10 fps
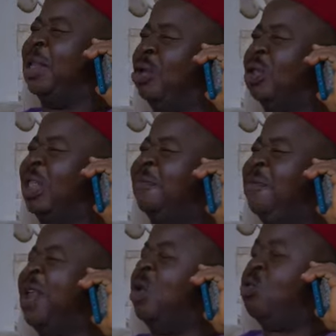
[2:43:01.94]
look
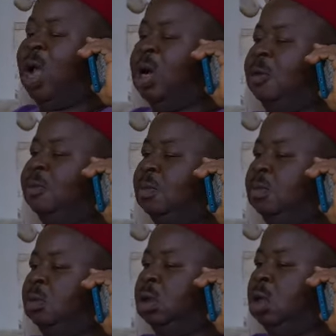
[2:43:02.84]
after my daughter
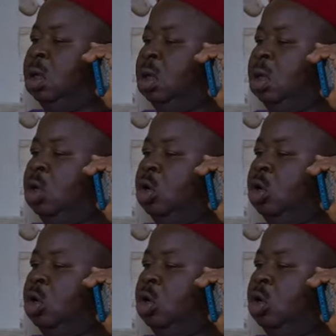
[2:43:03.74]
very well.